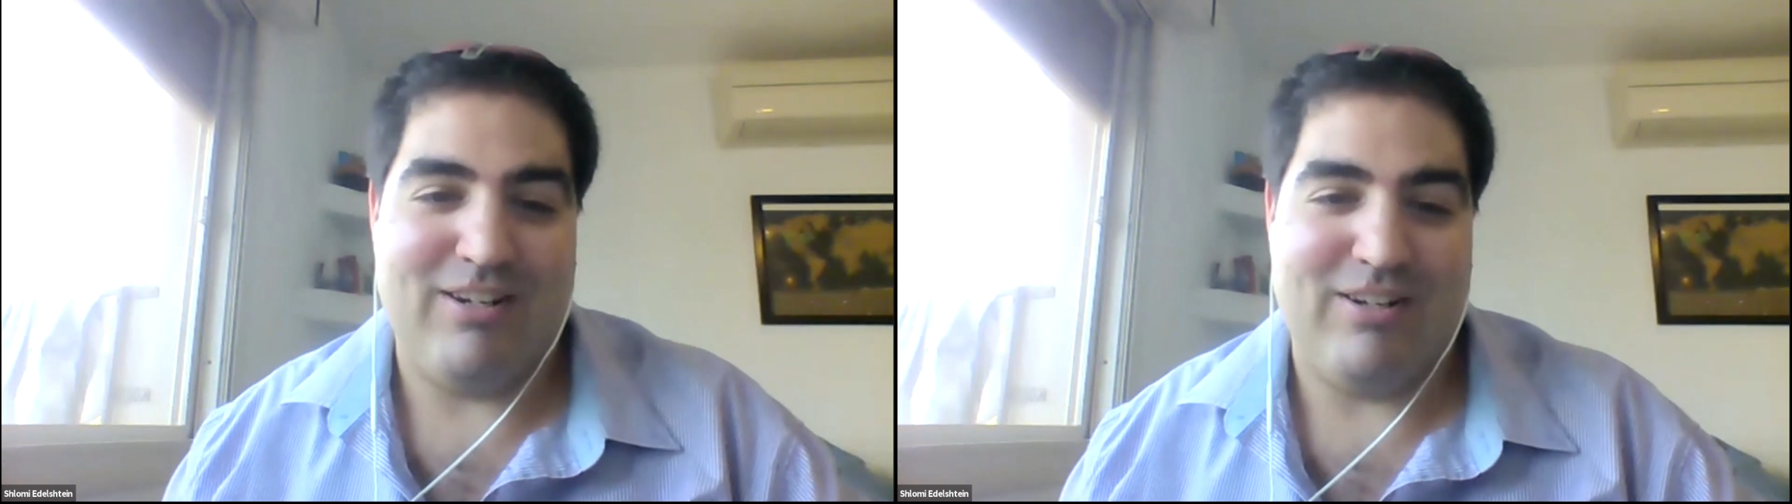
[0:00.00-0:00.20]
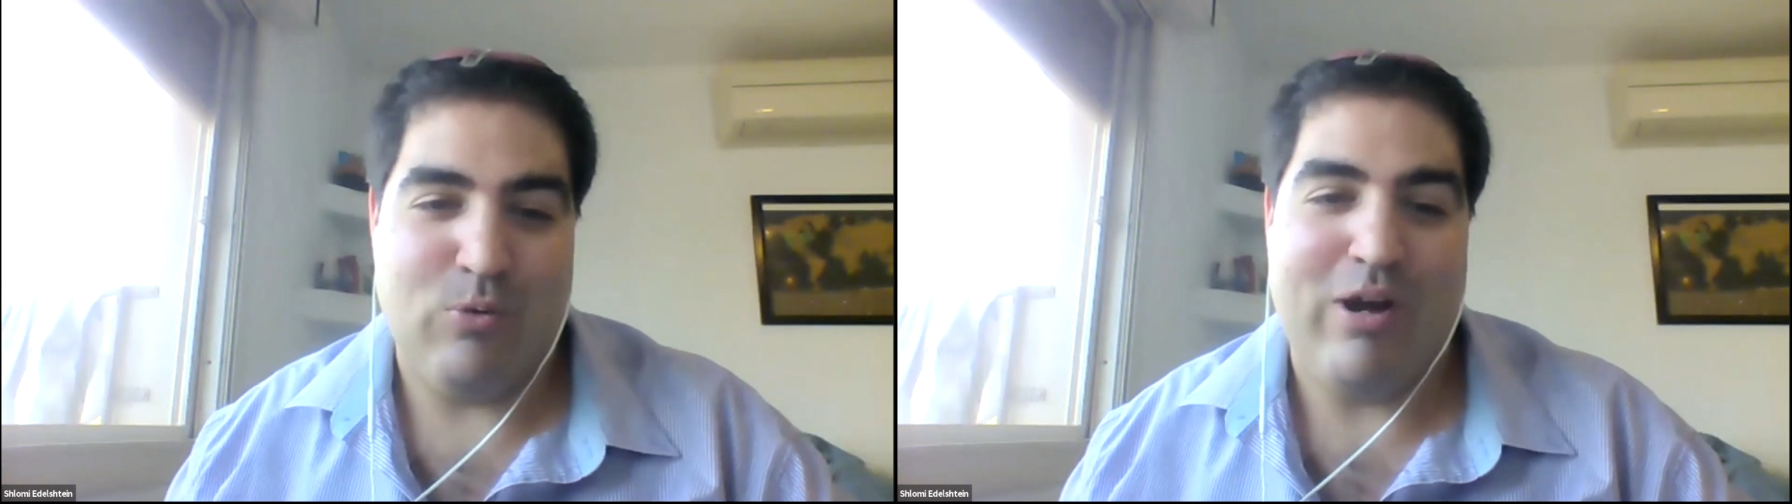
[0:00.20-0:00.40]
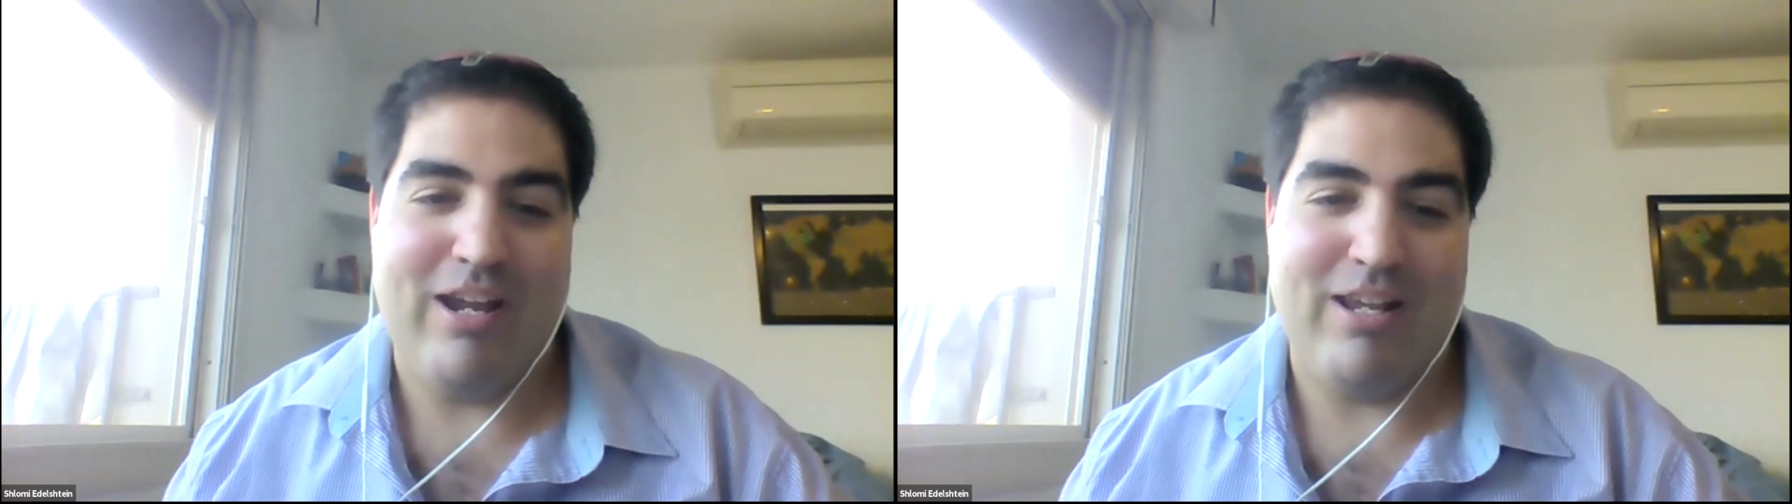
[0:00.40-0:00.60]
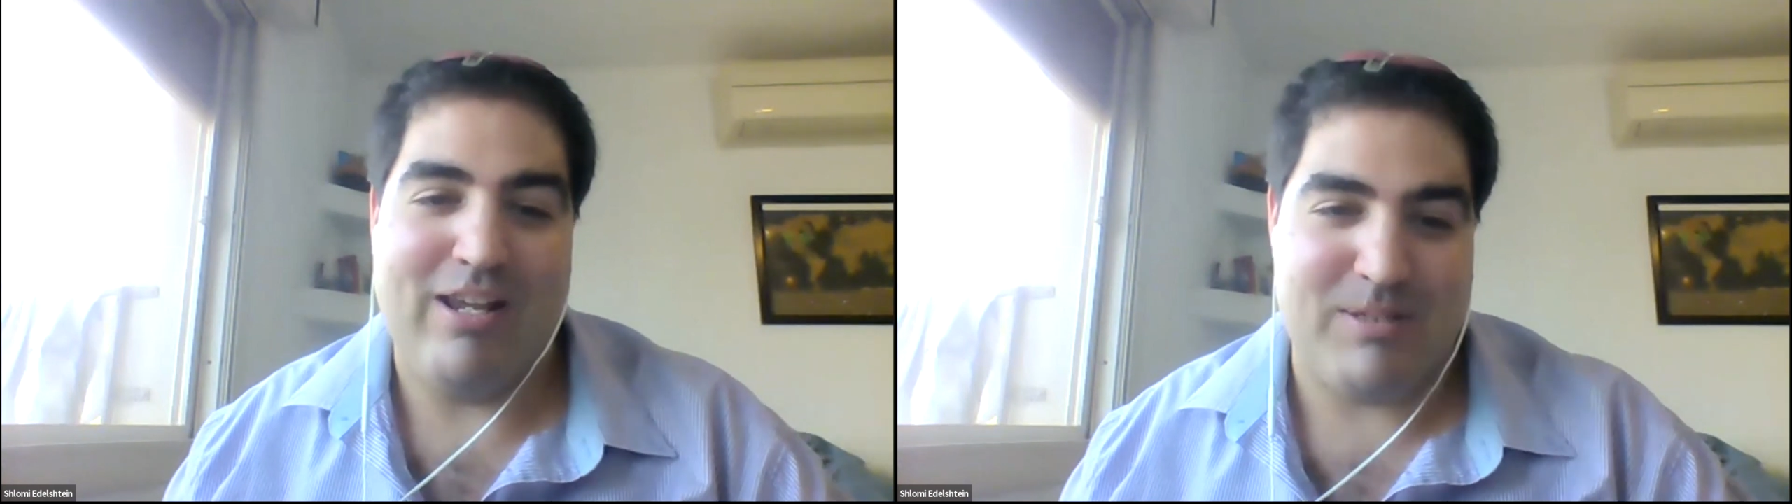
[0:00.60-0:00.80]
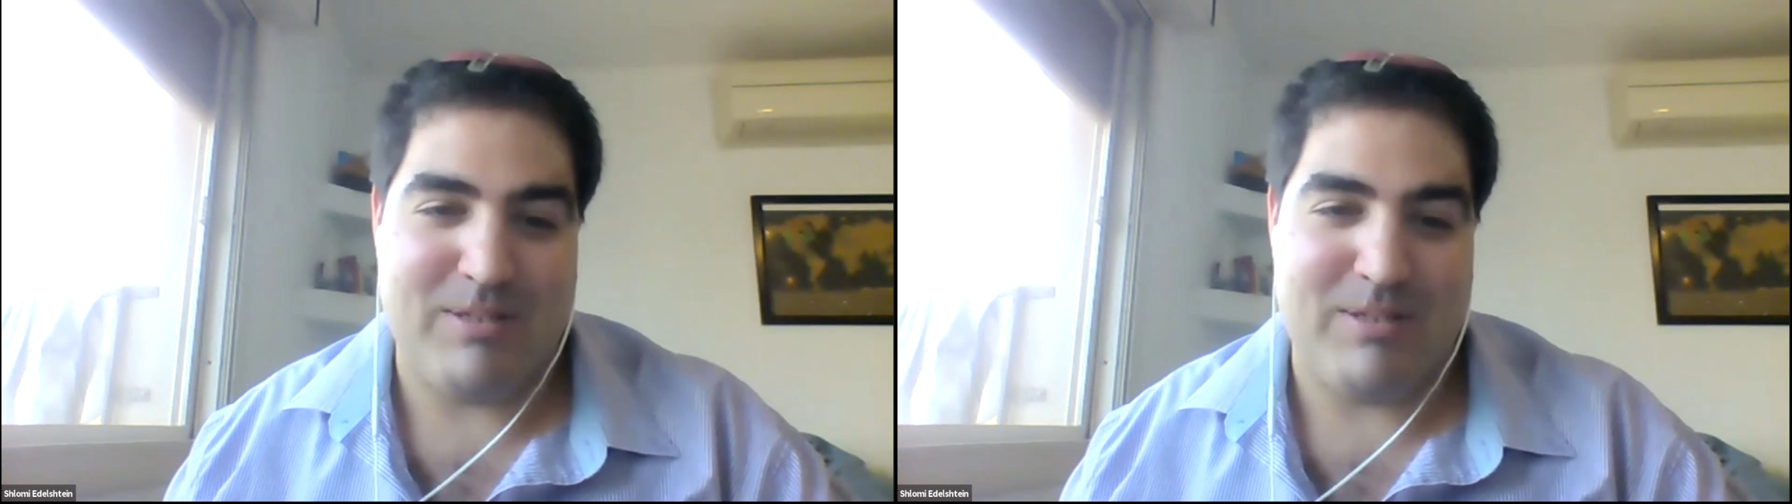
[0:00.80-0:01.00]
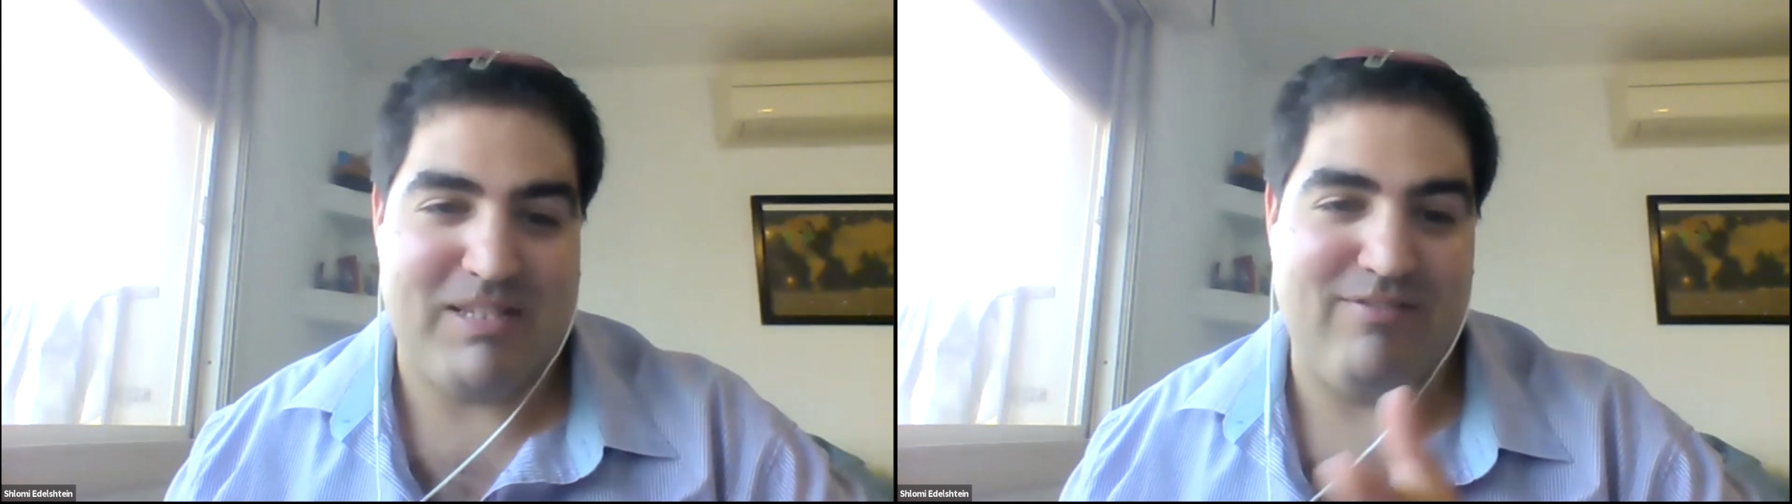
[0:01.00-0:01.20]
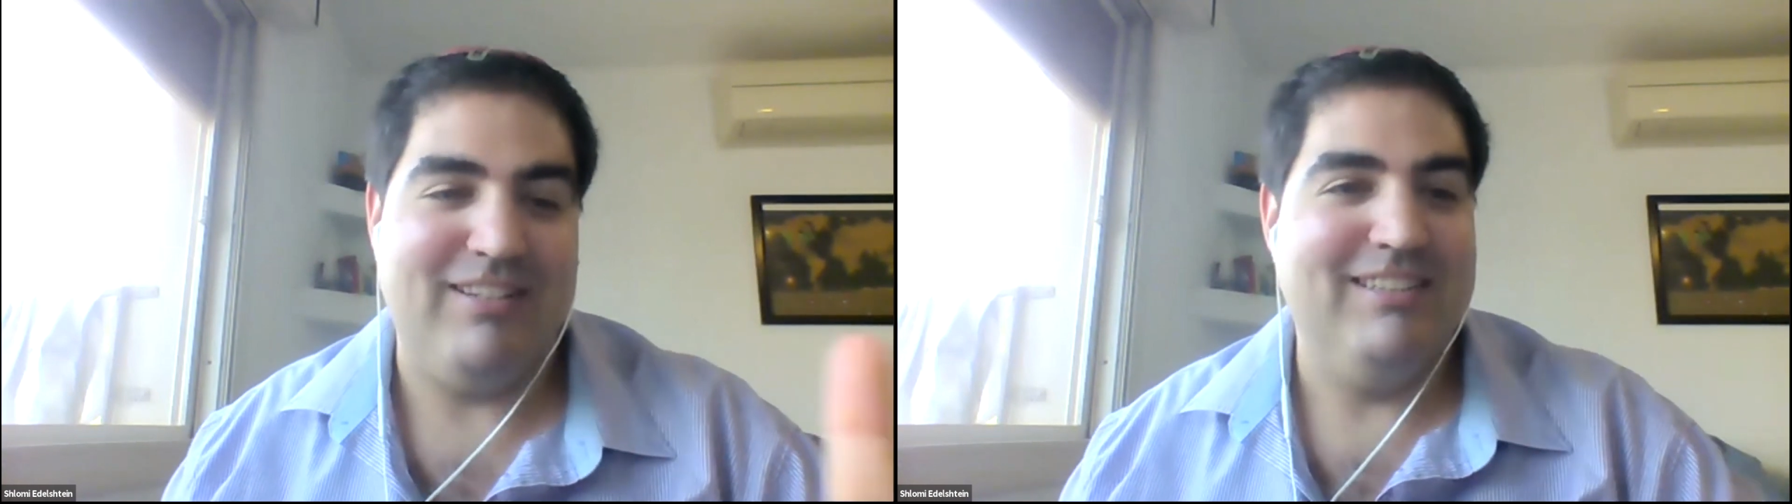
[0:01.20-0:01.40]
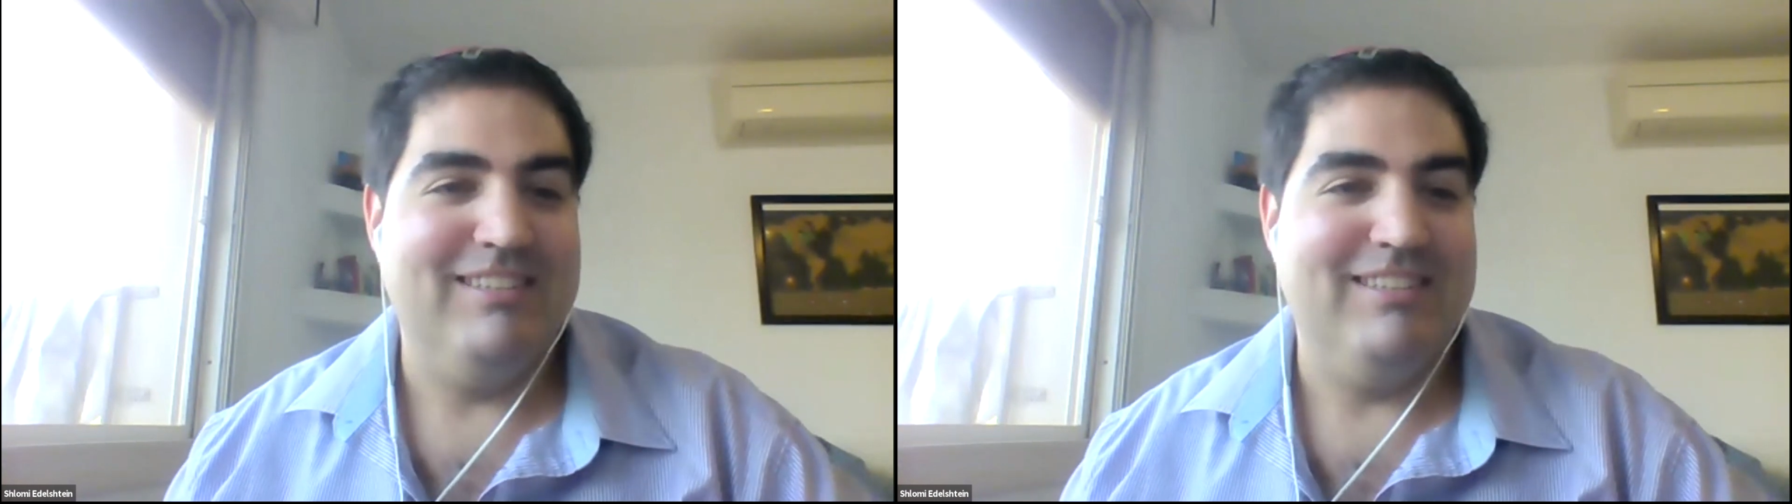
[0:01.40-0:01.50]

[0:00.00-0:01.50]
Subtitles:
and why it's specific.